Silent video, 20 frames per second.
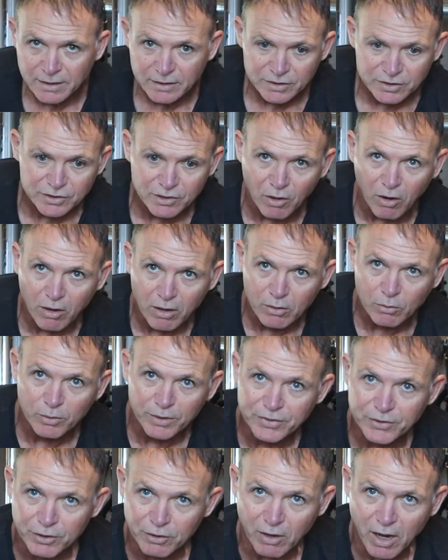start
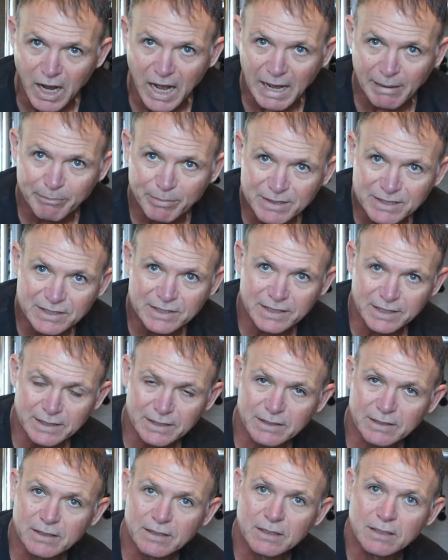with your opposite
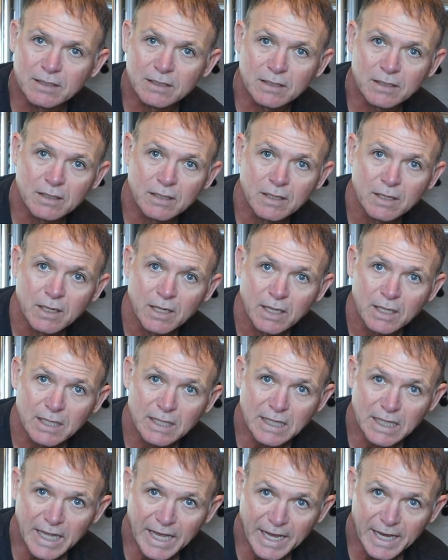
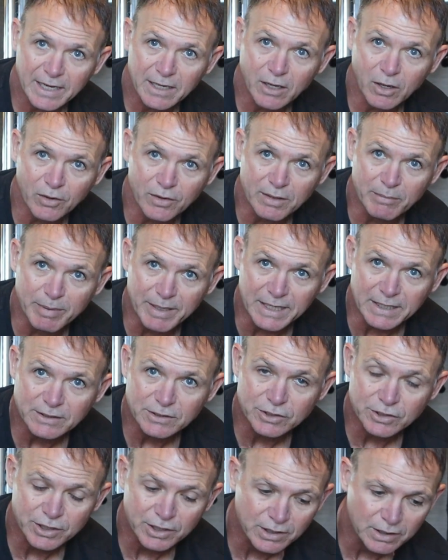leg on the
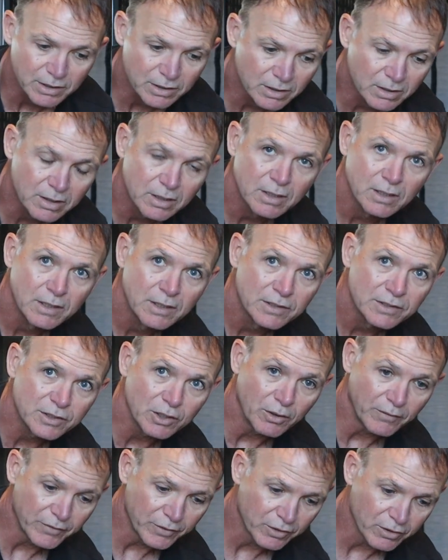bench.
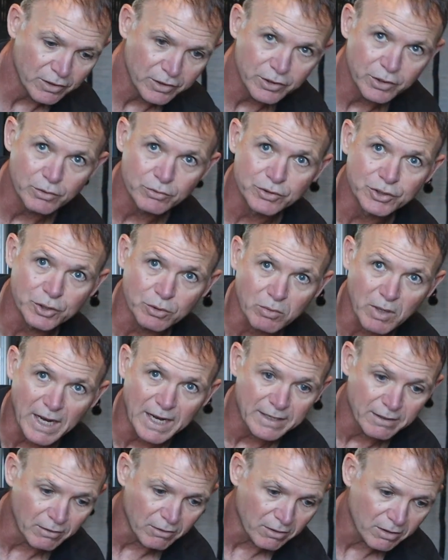So if you're going to use your
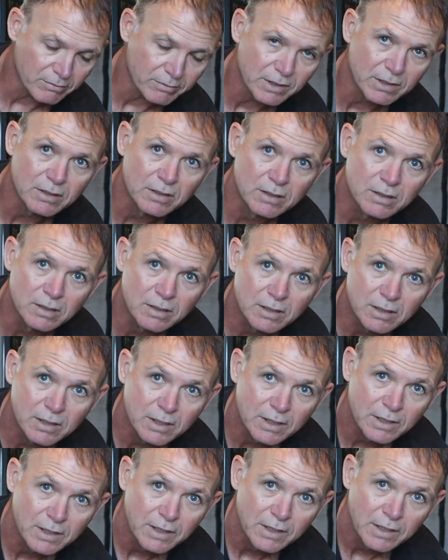right arm
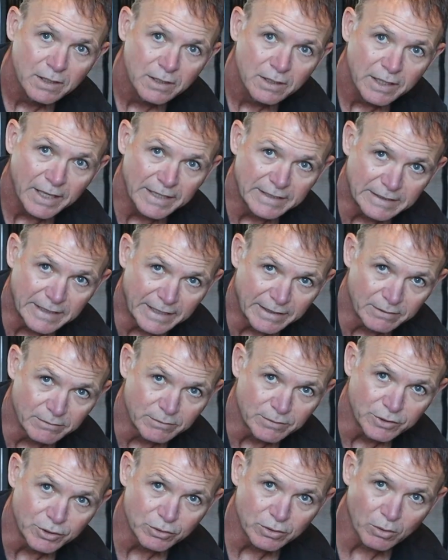and
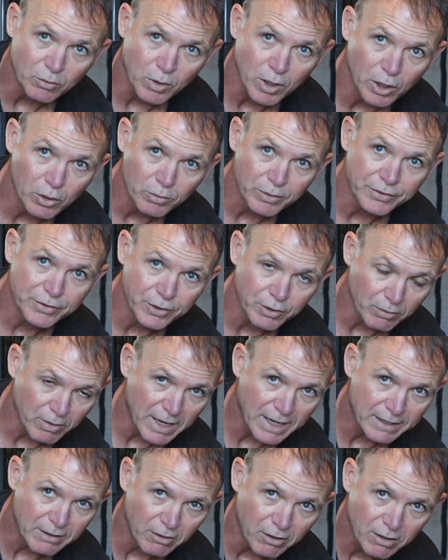do a row with your
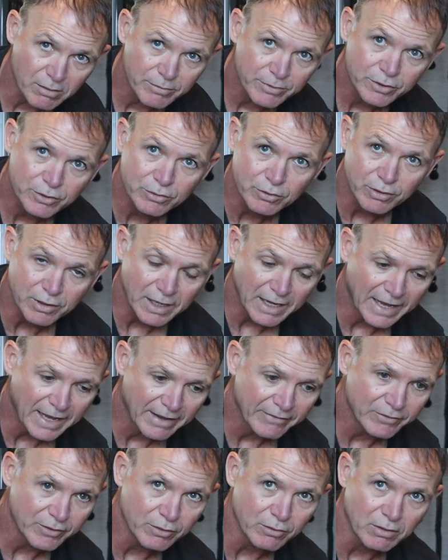right arm, you're going to
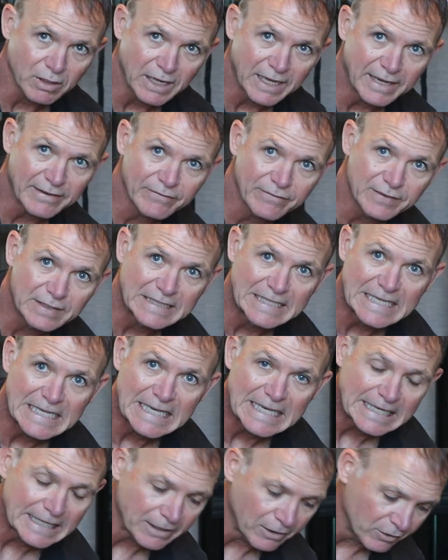have your left
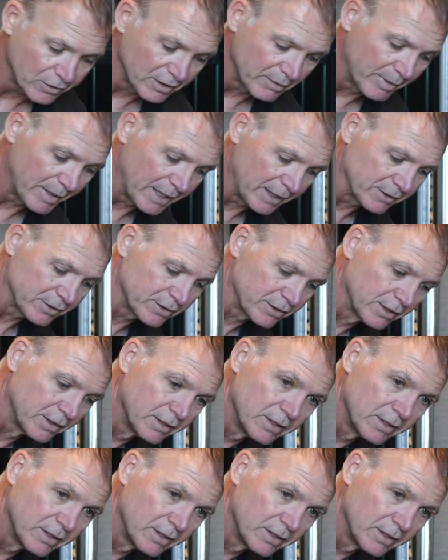knee on the bench.